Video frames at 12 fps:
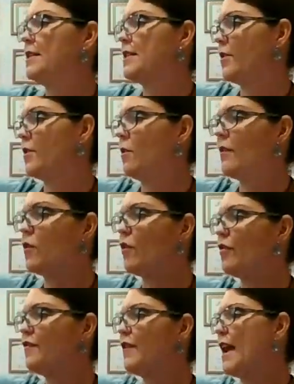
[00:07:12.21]
So, you know, I've
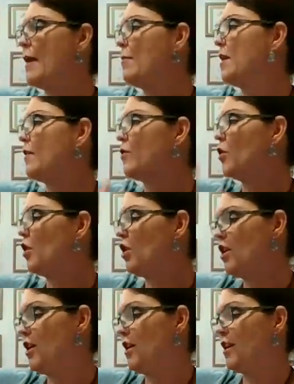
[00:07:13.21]
got family, I've got
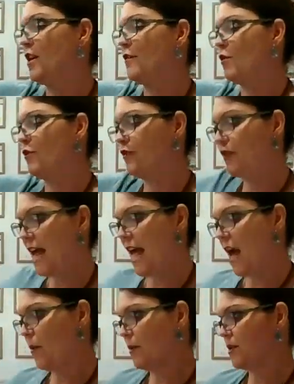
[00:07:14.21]
learning, I've got
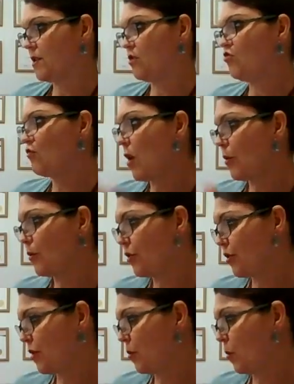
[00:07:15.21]
flowers, growth,
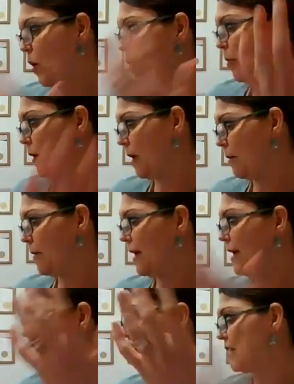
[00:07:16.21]
well-being,
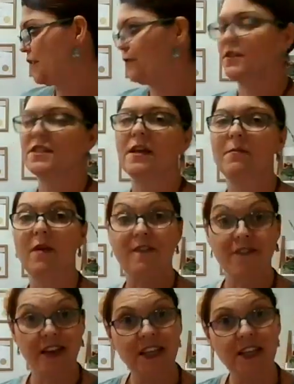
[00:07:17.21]
making a difference. They're my
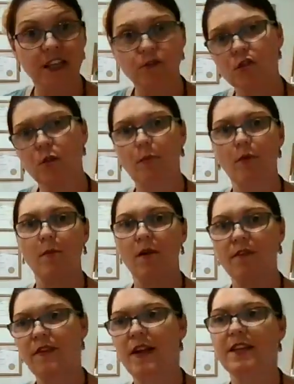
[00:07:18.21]
values. So I put
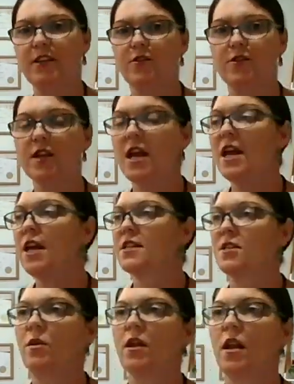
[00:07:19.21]
my values.
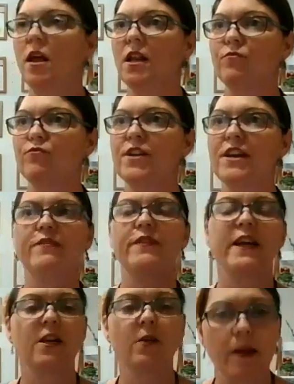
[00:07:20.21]
So I'll
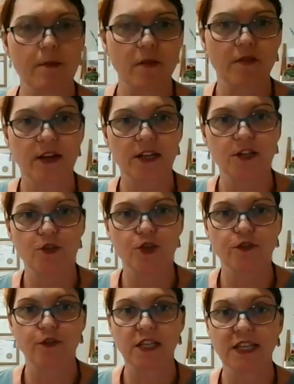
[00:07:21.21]
reevaluate my
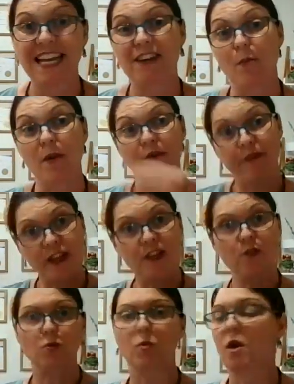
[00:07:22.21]
values for the year, and my
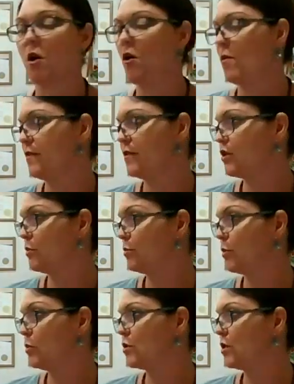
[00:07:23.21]
values will go on my vision
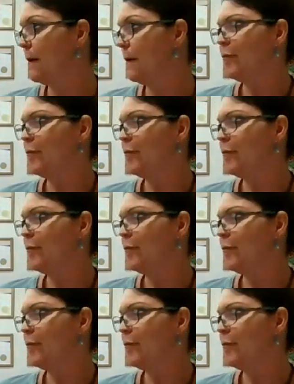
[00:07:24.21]
board.